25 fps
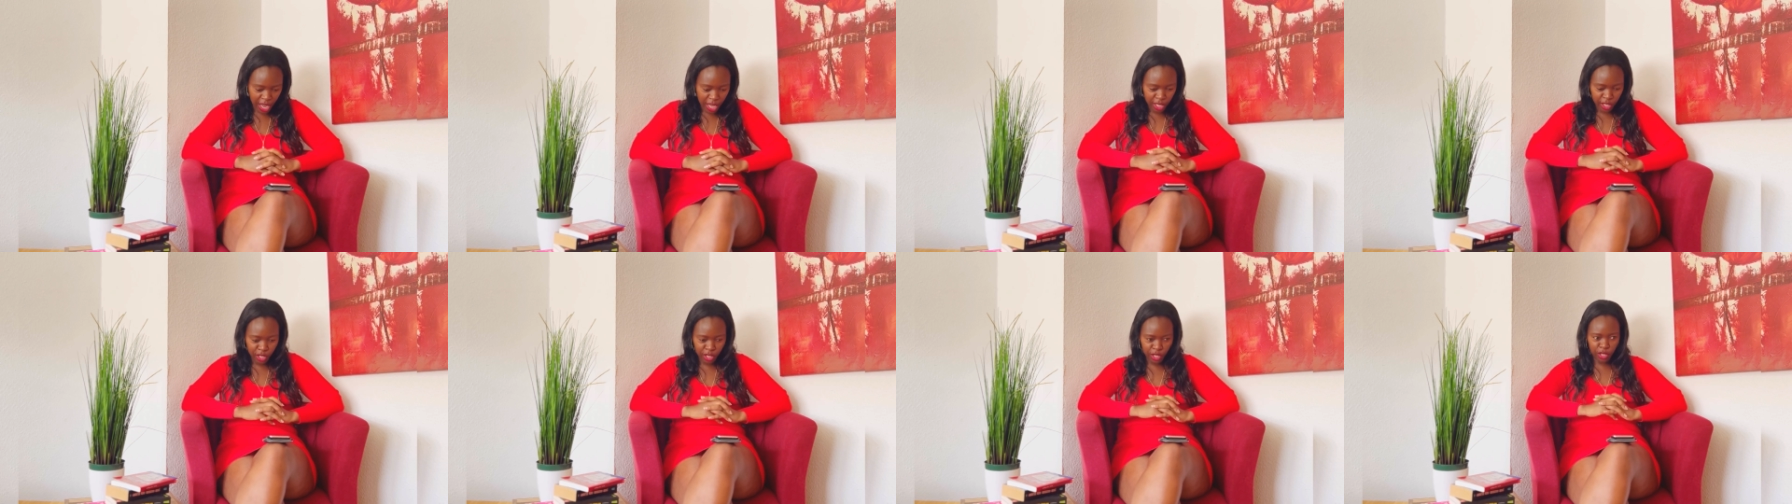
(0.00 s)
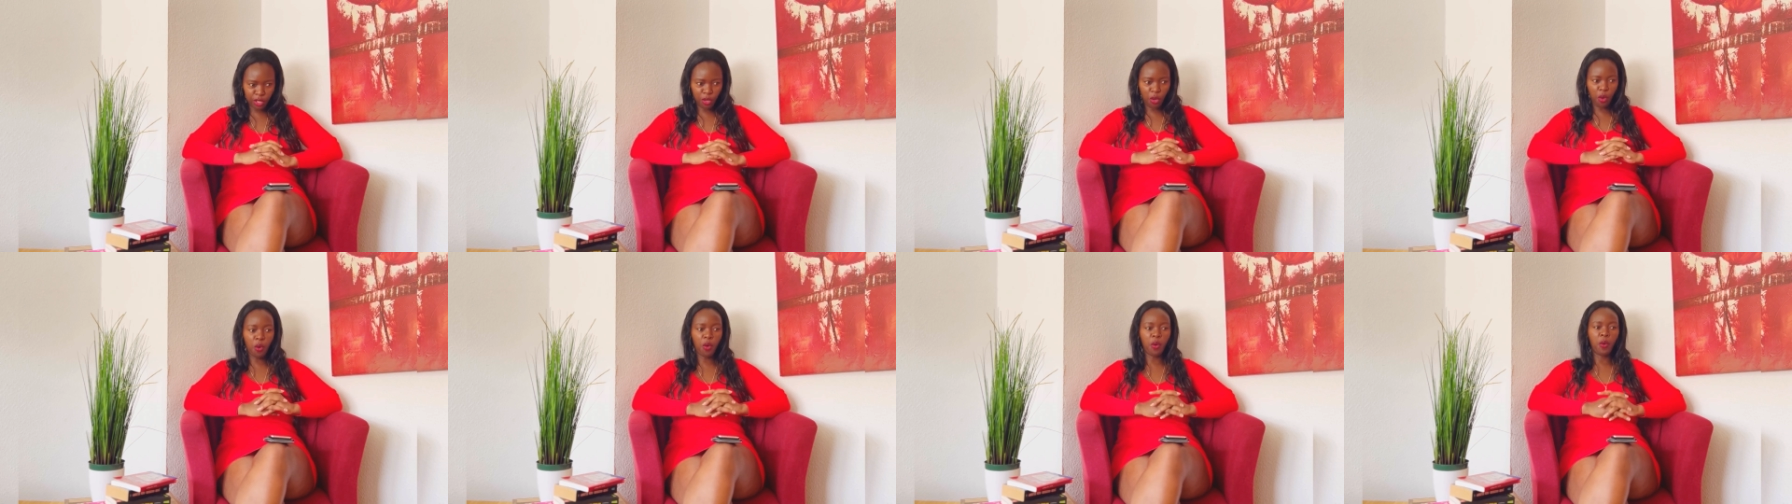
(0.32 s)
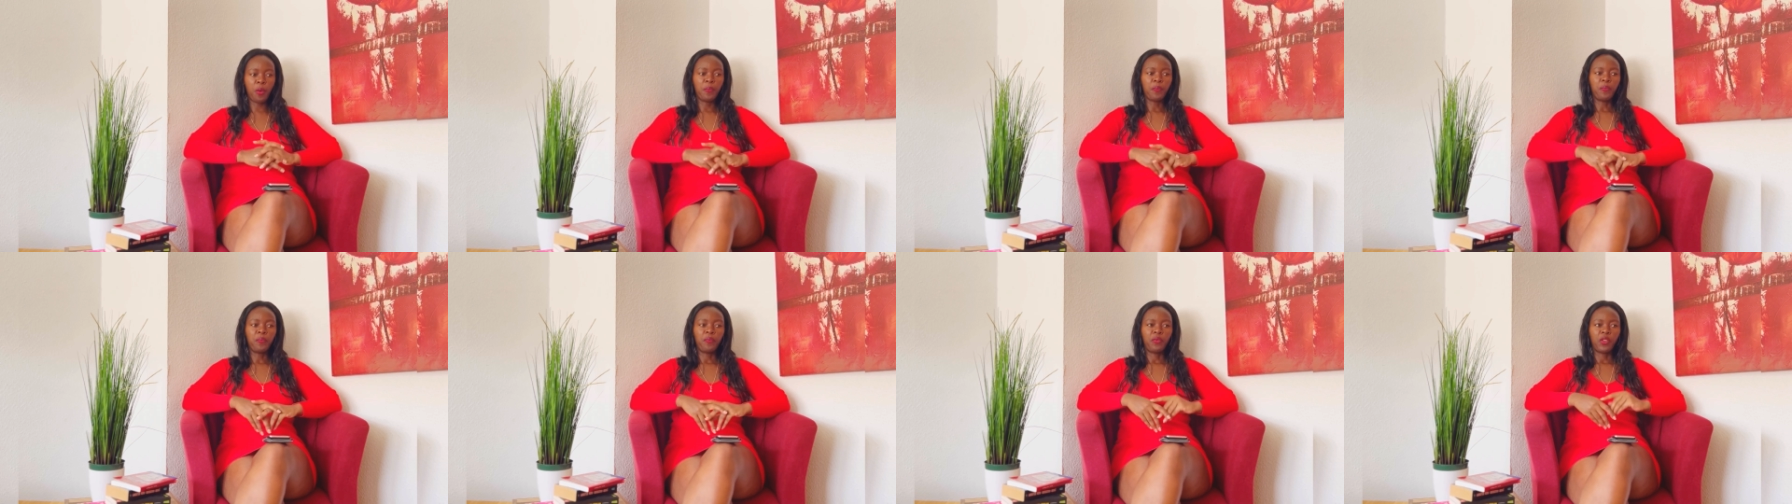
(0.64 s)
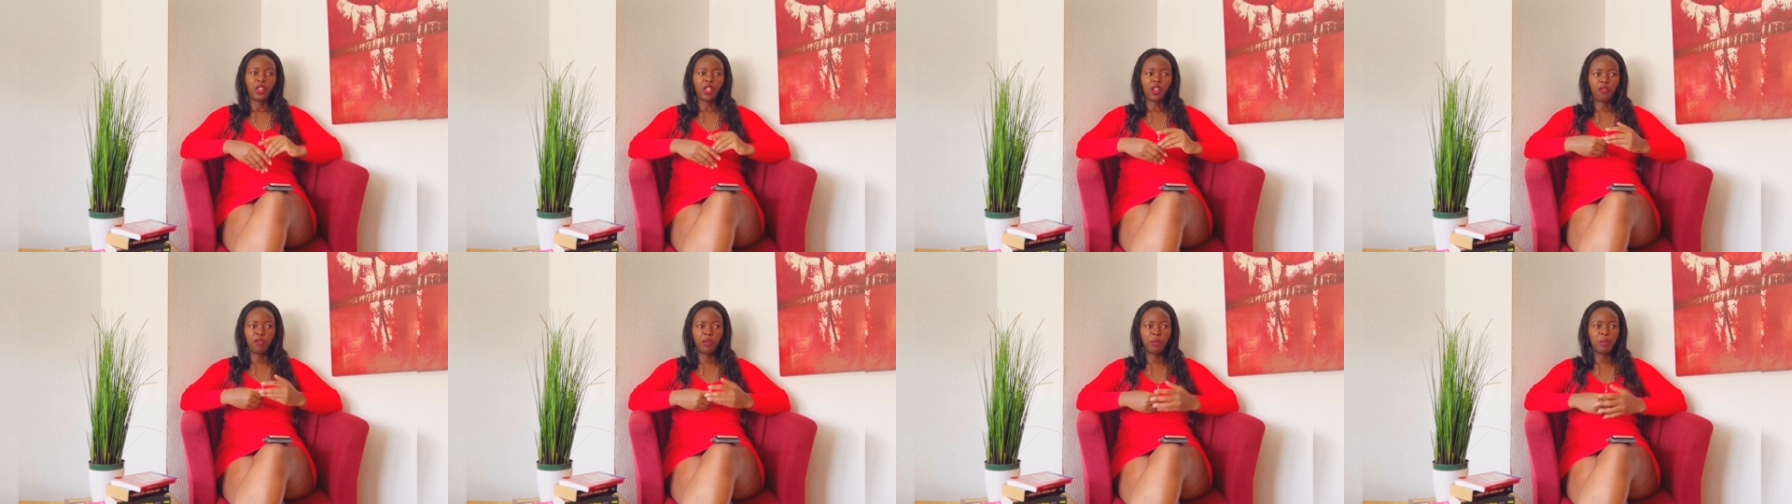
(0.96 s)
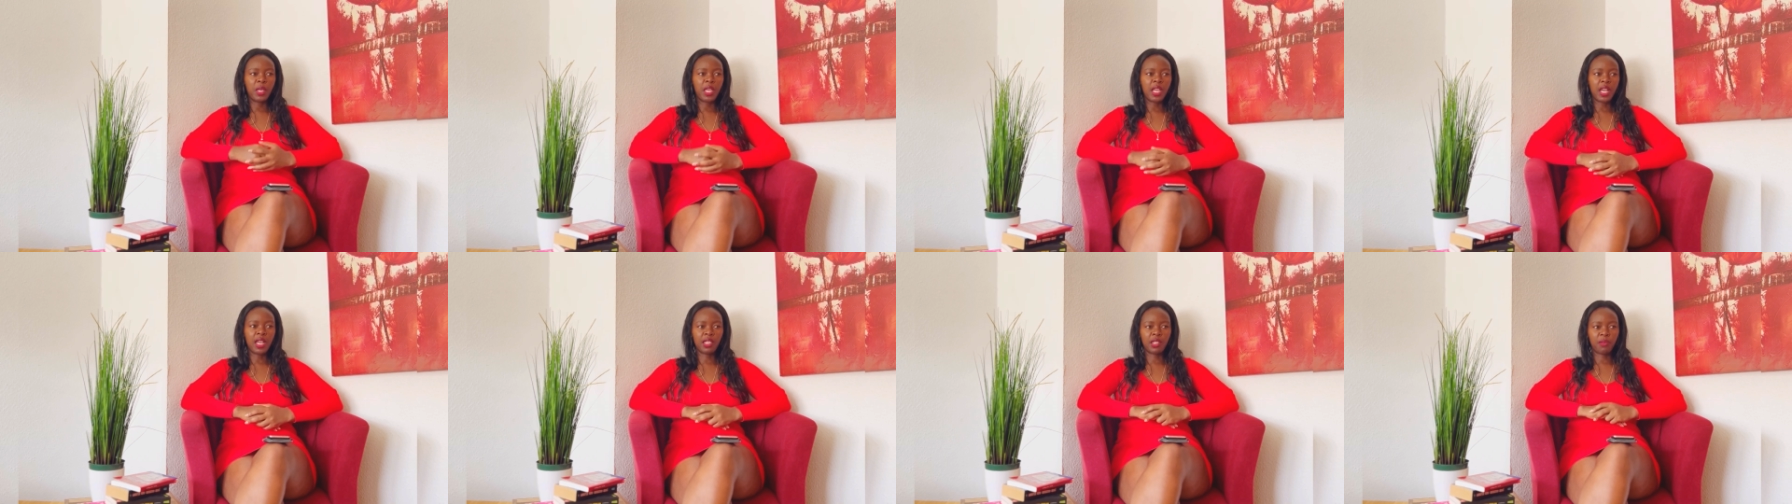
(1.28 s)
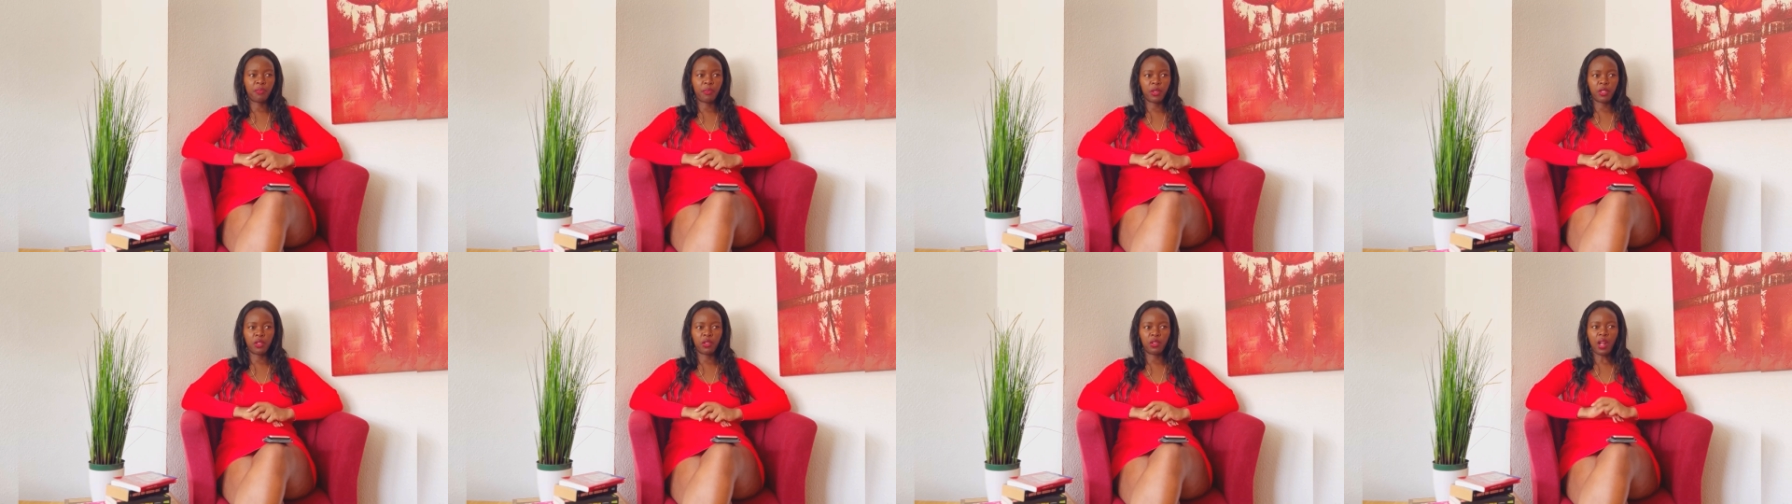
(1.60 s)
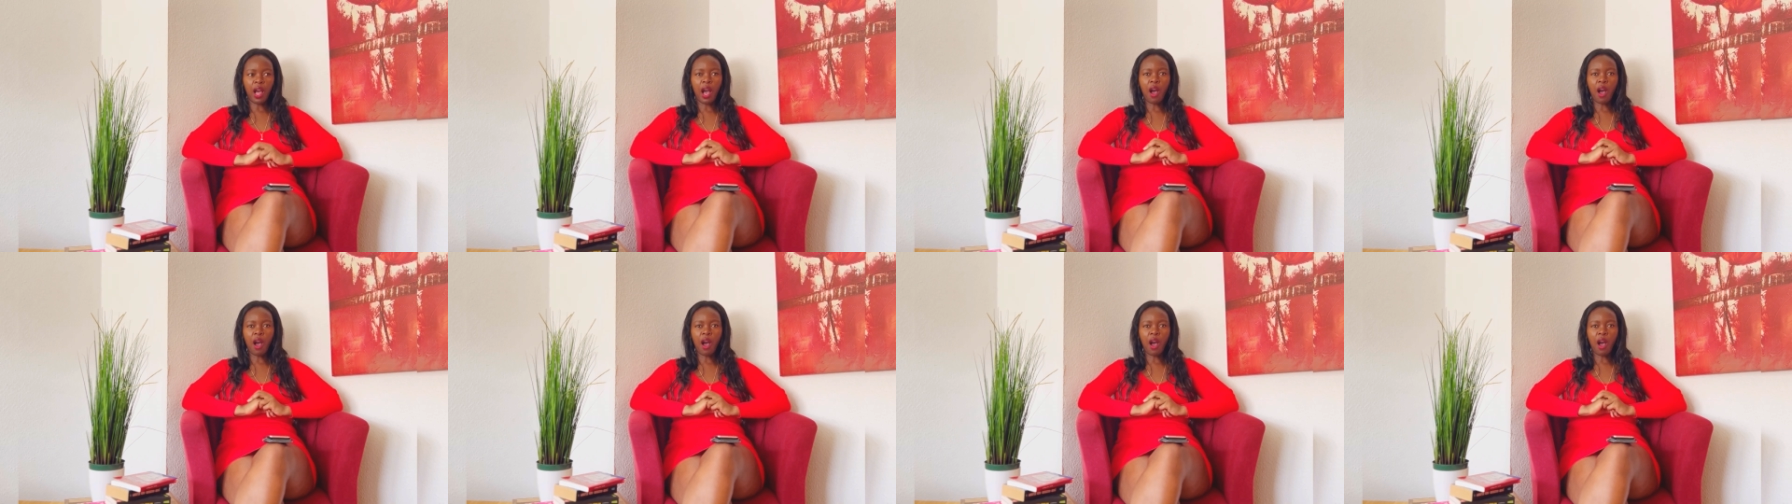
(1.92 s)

So for me as a person,